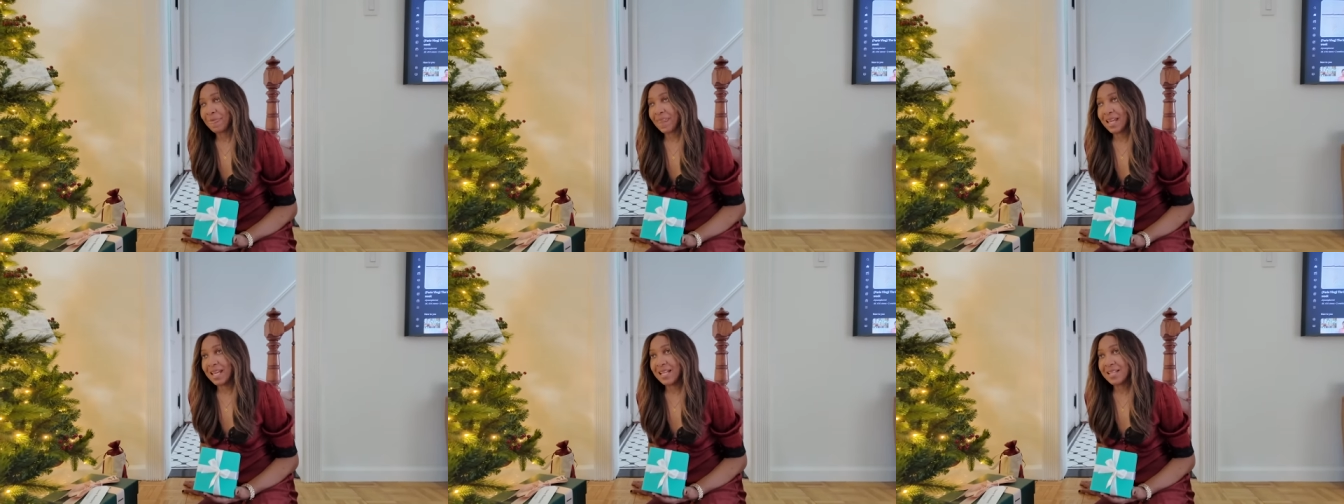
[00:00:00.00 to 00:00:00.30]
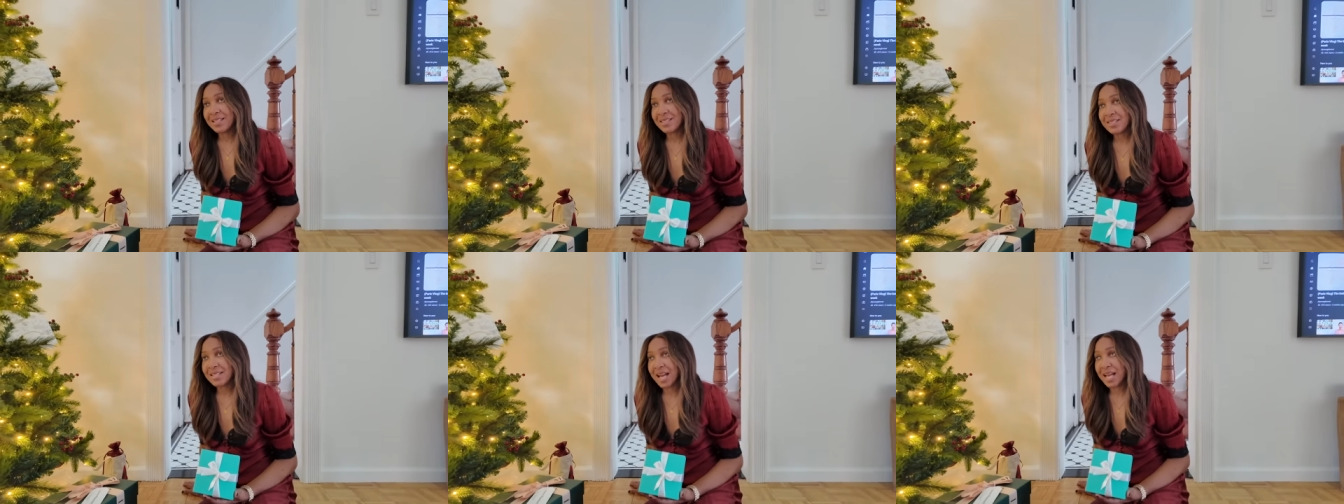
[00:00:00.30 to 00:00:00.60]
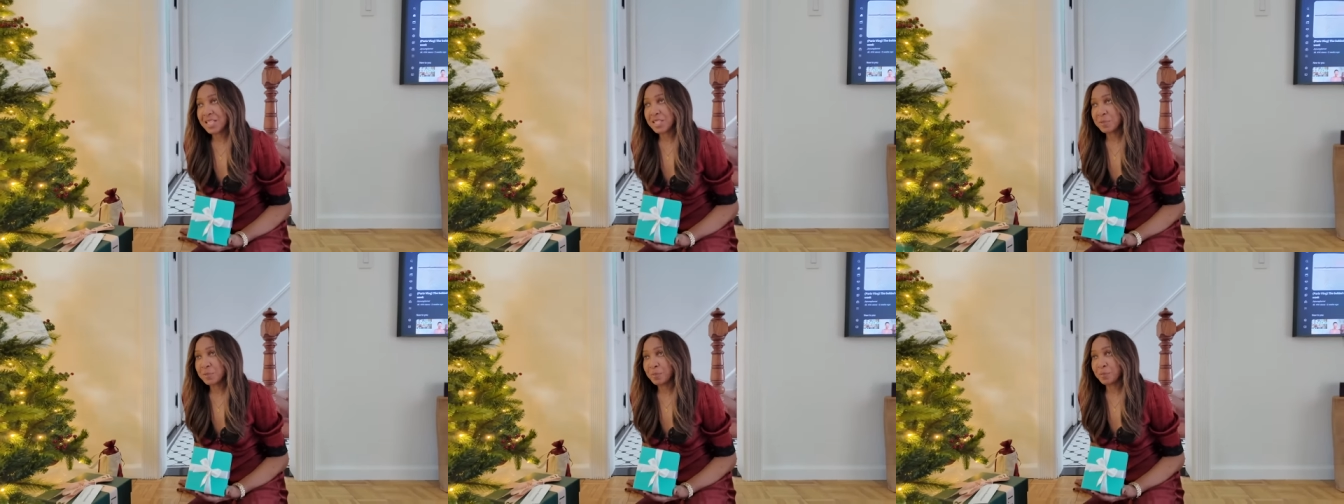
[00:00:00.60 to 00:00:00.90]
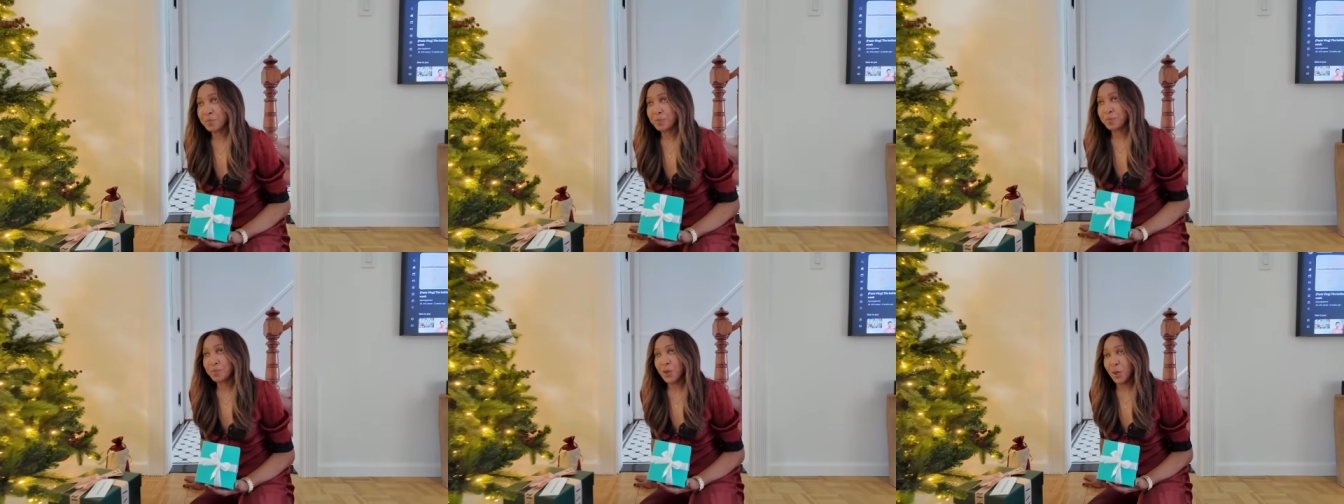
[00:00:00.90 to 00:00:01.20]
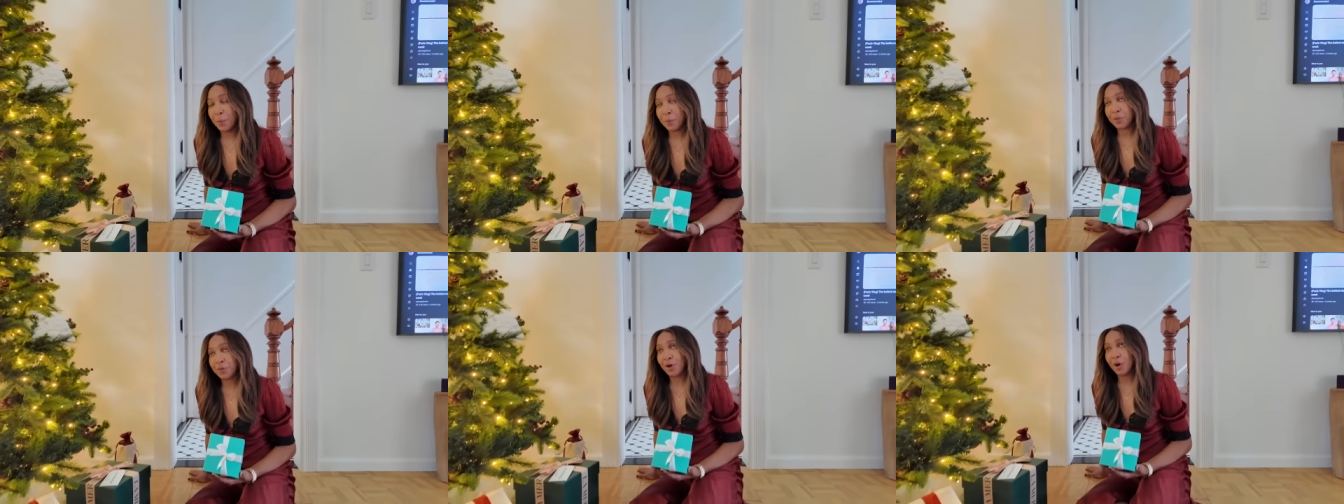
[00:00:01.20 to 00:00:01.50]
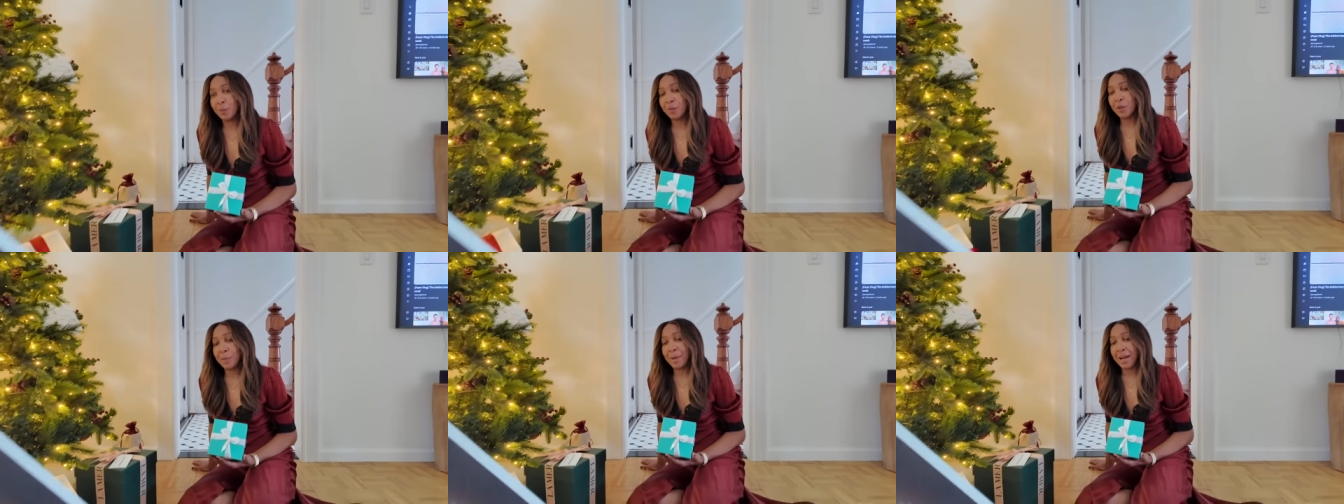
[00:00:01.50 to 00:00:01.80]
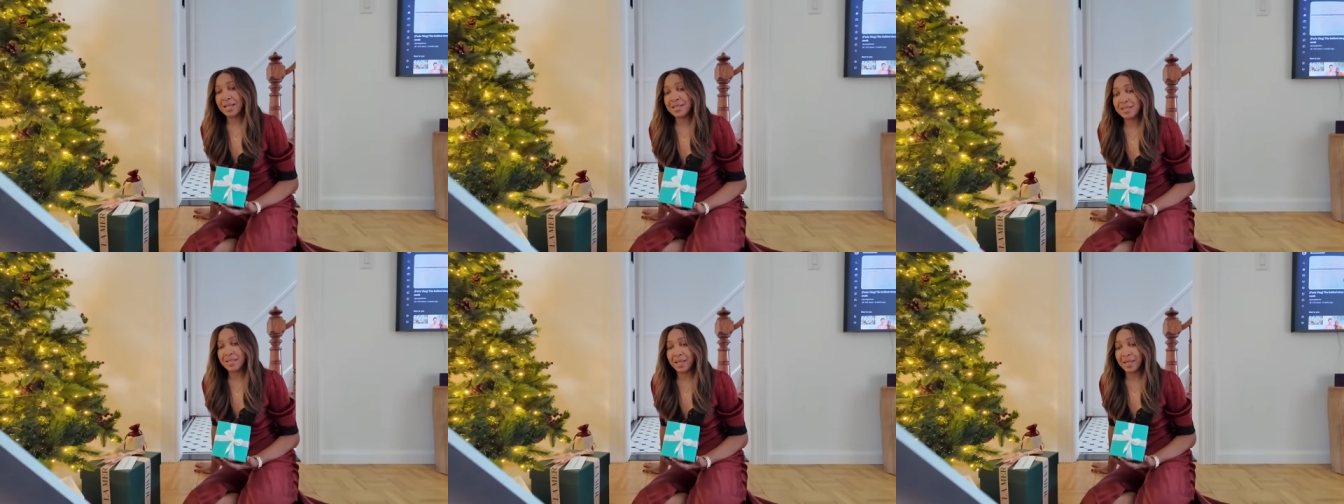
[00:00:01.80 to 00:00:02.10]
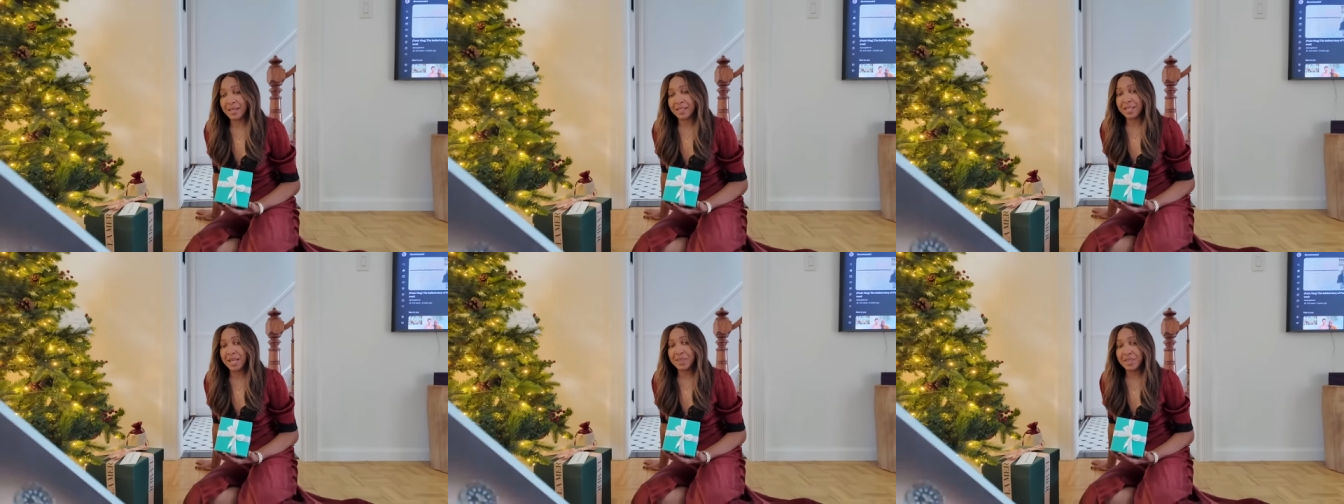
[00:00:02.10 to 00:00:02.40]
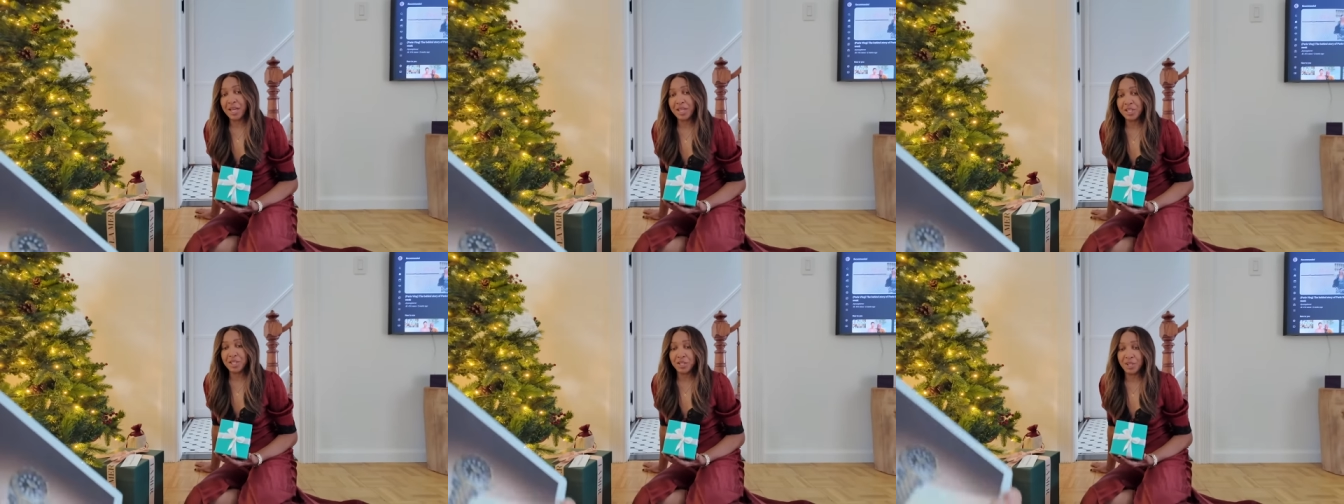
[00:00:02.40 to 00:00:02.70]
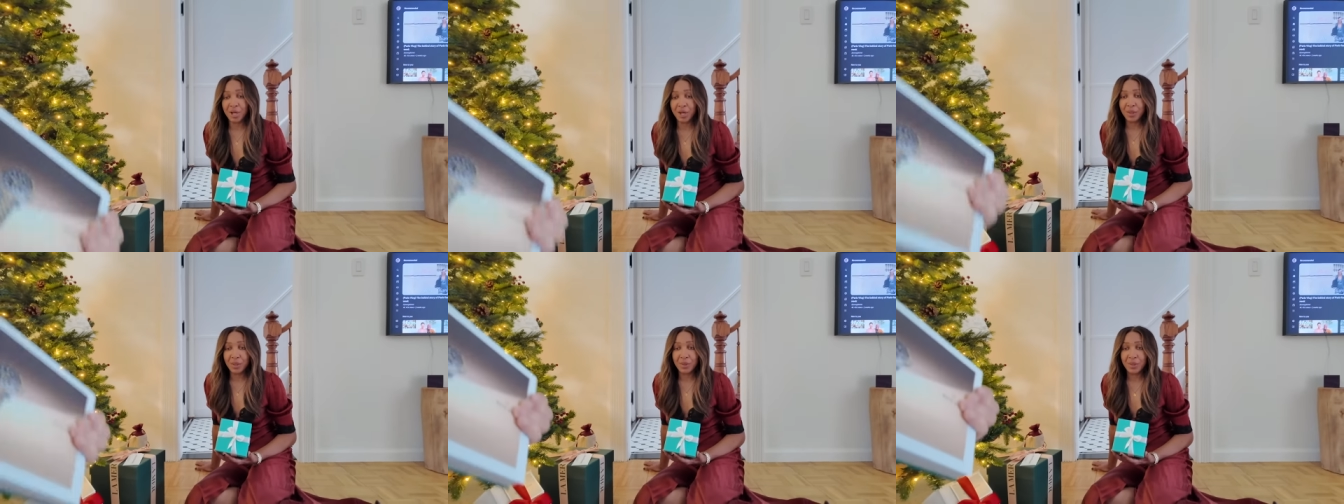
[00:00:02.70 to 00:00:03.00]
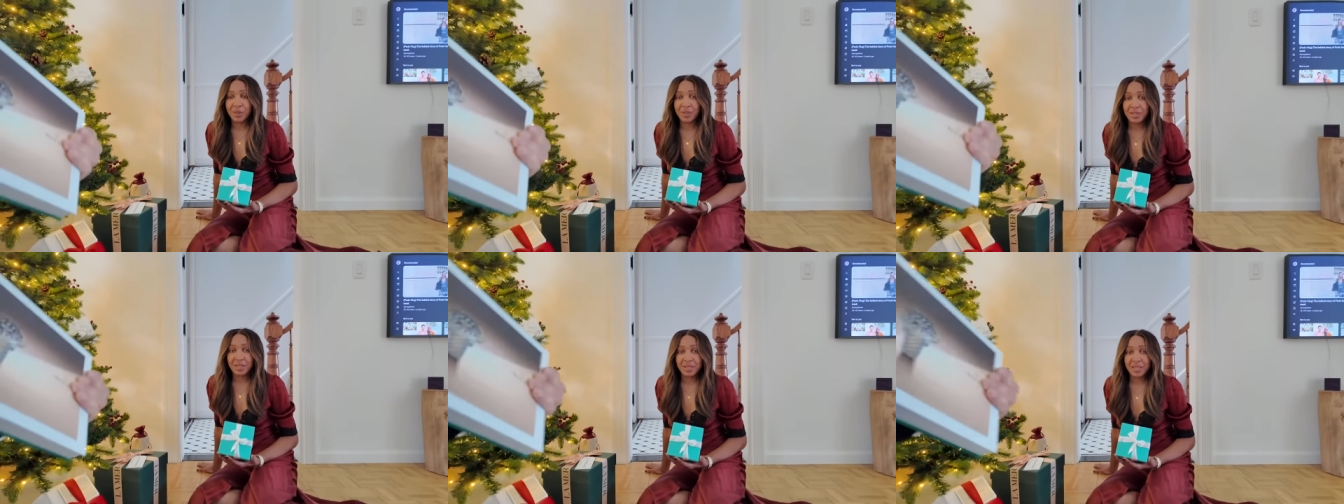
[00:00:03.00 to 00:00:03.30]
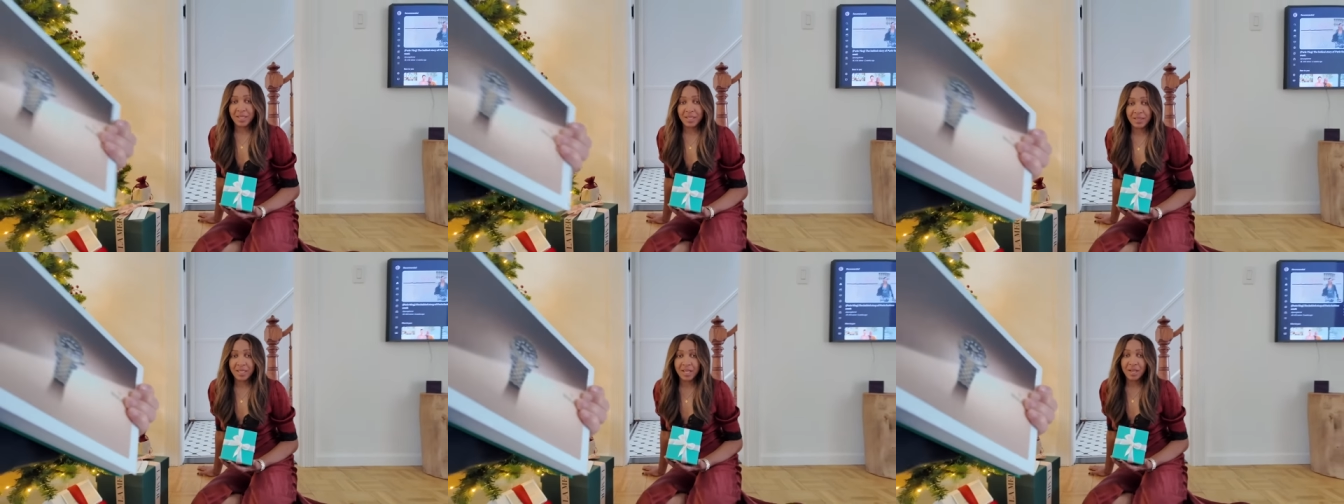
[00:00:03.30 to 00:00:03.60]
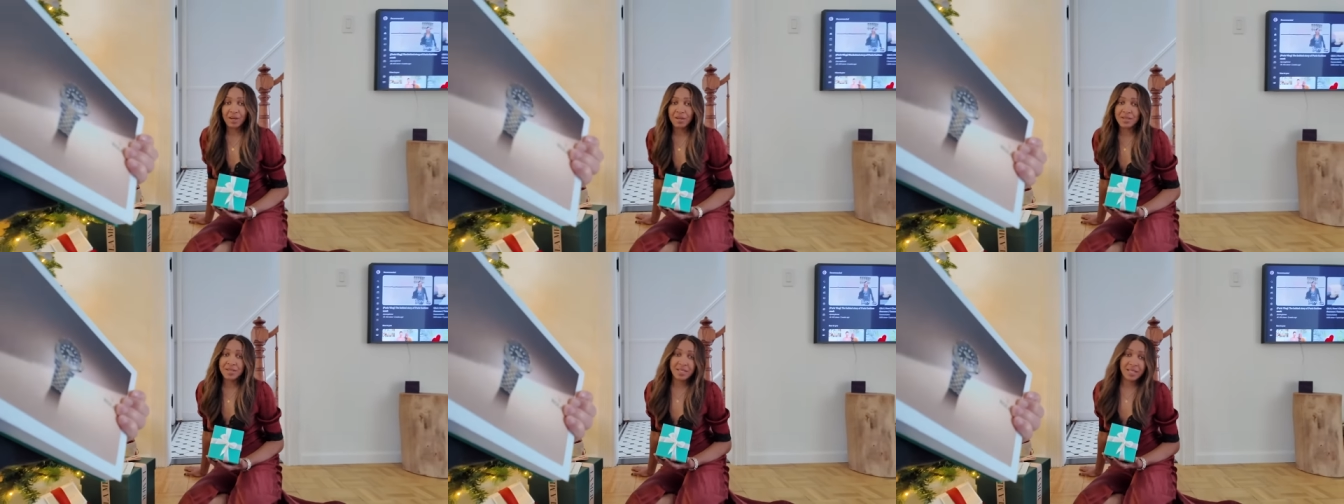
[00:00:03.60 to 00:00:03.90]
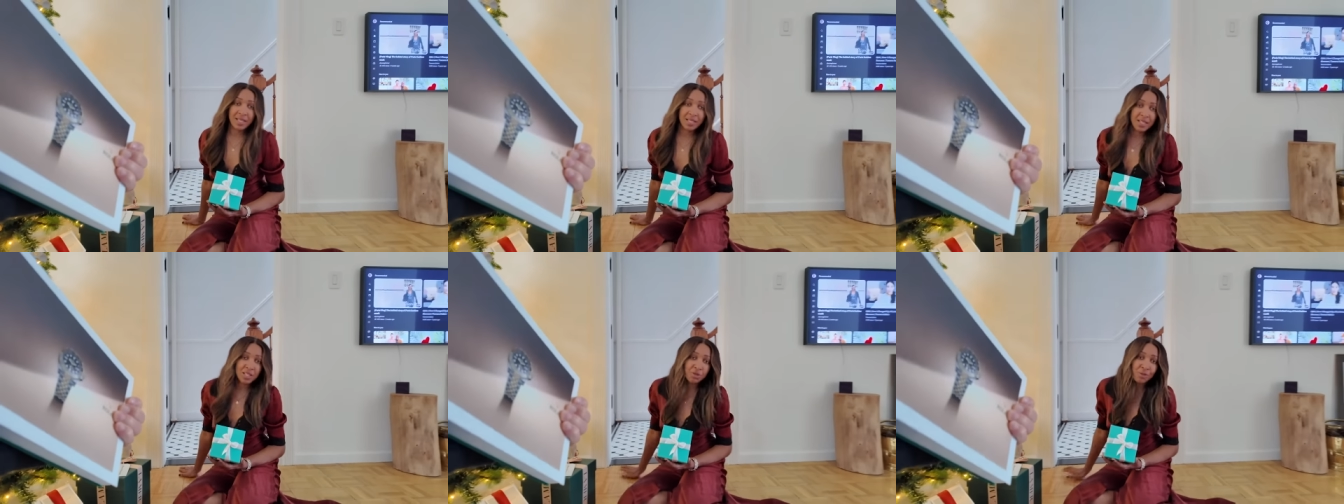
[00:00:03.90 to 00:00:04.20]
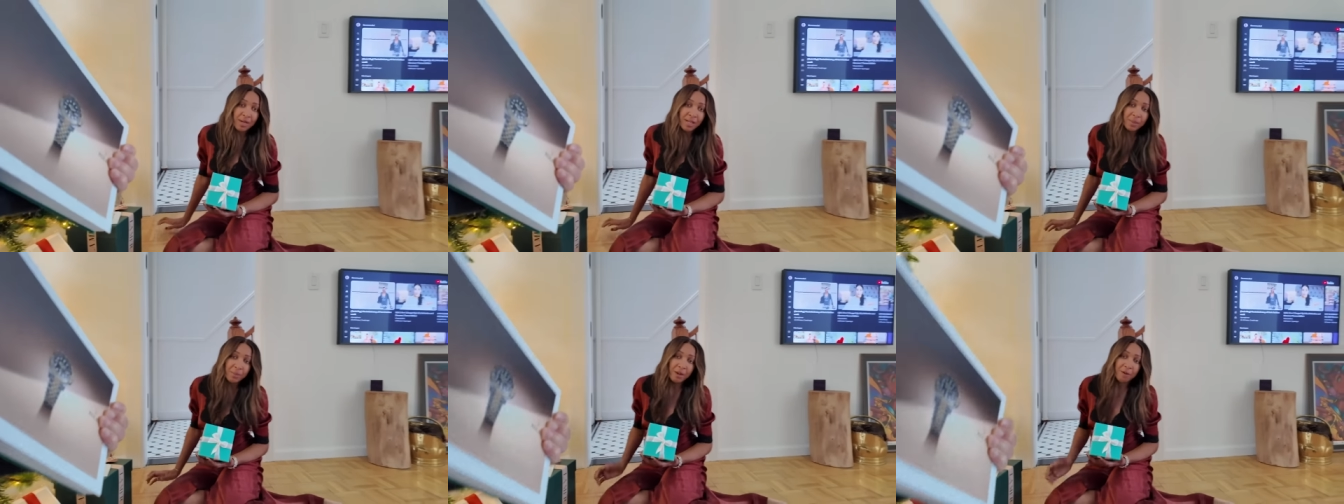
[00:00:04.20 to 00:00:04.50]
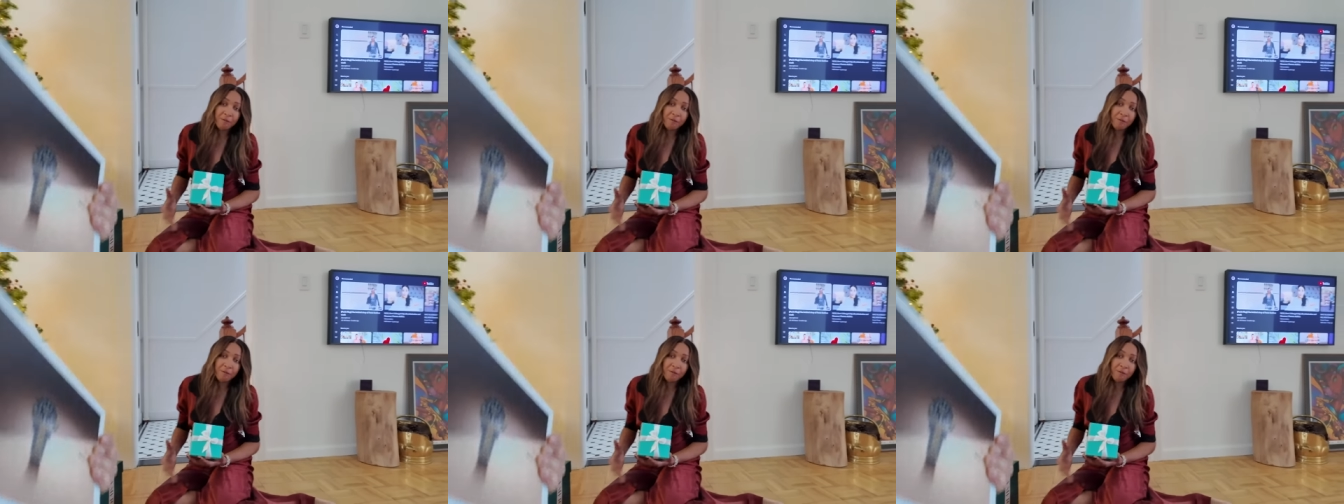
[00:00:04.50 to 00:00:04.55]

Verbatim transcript: It's as... Not problematic. Yeah, there you go. Okay, they can't see it. It's tracking my